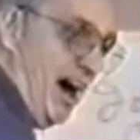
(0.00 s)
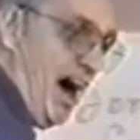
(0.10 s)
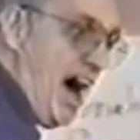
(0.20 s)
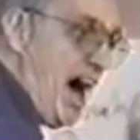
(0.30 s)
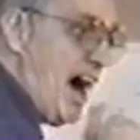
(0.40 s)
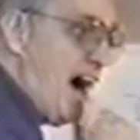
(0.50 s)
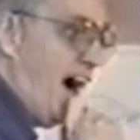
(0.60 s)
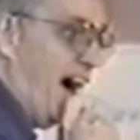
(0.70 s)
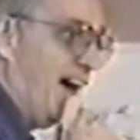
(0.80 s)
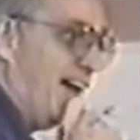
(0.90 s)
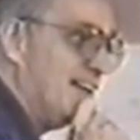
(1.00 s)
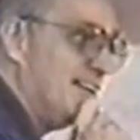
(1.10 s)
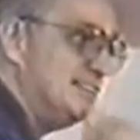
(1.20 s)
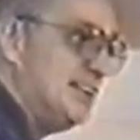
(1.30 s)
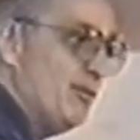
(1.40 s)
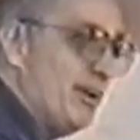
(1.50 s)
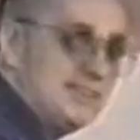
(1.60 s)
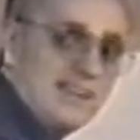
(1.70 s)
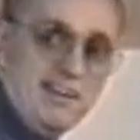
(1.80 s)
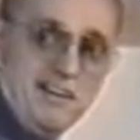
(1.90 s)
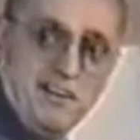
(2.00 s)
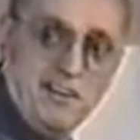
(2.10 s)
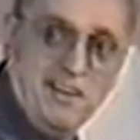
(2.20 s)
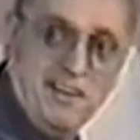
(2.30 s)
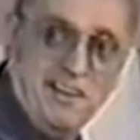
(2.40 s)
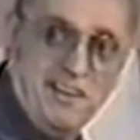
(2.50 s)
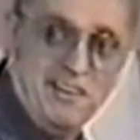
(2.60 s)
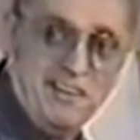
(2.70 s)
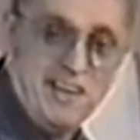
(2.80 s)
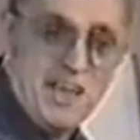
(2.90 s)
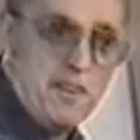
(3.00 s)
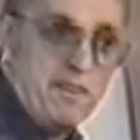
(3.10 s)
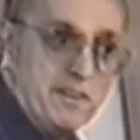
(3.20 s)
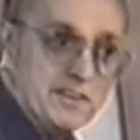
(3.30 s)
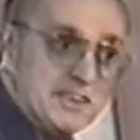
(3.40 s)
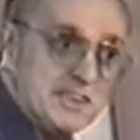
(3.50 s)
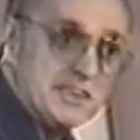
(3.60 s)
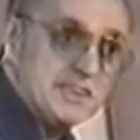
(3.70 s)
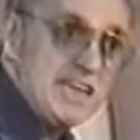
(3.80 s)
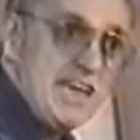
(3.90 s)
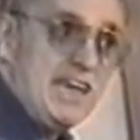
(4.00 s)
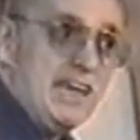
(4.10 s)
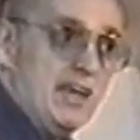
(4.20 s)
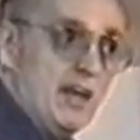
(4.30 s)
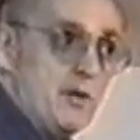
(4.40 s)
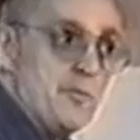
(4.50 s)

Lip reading: Ah! Do you hear what I said? The sea,